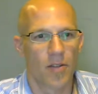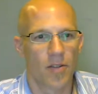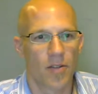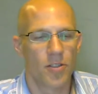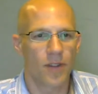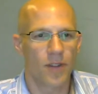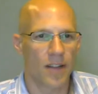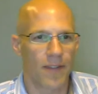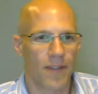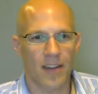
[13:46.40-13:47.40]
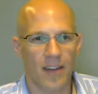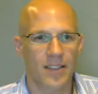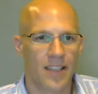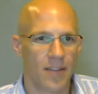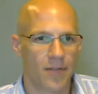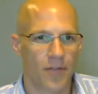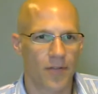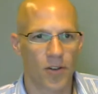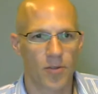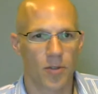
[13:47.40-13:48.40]
Did you find the faculty at
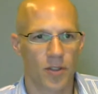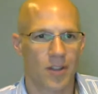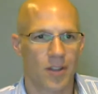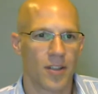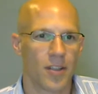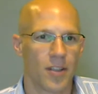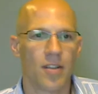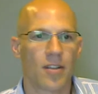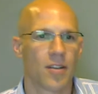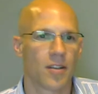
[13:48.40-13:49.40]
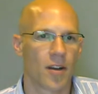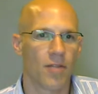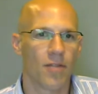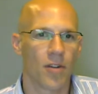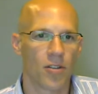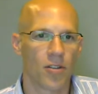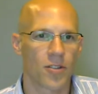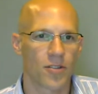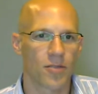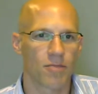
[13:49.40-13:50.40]
first were a little
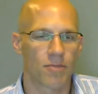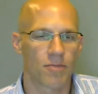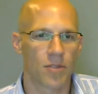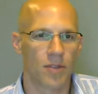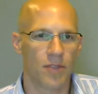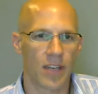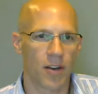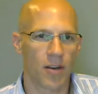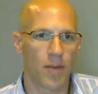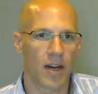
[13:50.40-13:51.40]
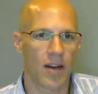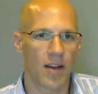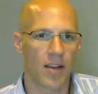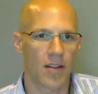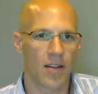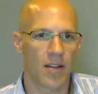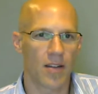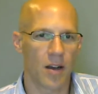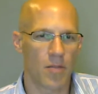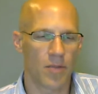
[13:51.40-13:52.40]
averse to even hearing about it?
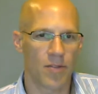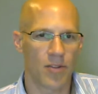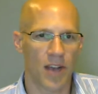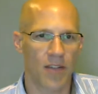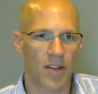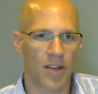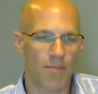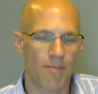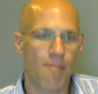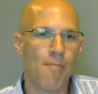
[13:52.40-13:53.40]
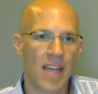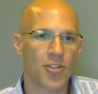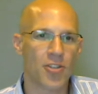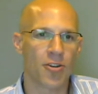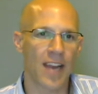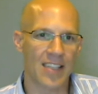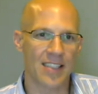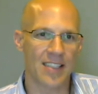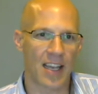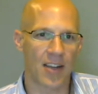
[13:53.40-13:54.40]
Did you have any major
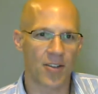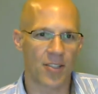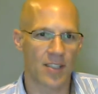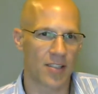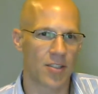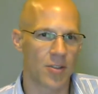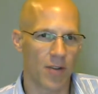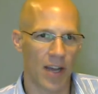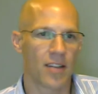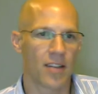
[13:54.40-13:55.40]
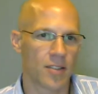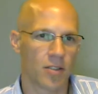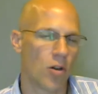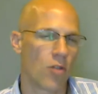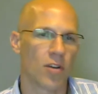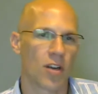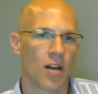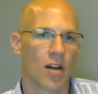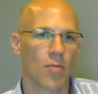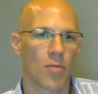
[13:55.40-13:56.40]
naysayers that you had to
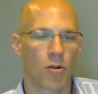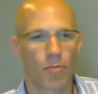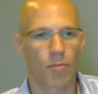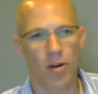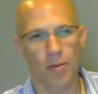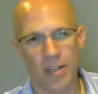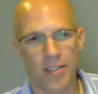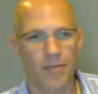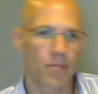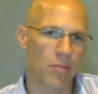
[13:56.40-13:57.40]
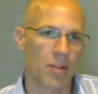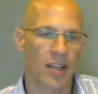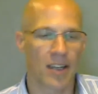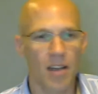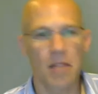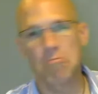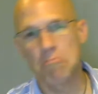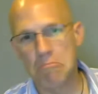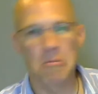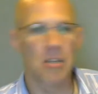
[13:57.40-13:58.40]
overcome, or pretty much people like,
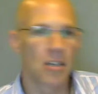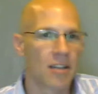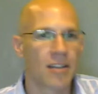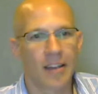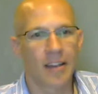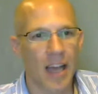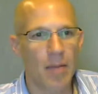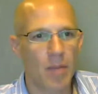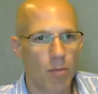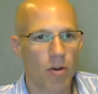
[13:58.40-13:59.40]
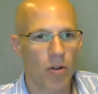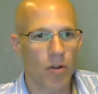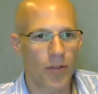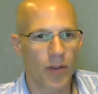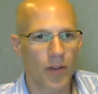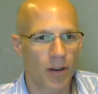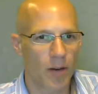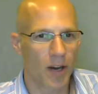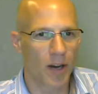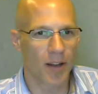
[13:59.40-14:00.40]
amiable to hearing about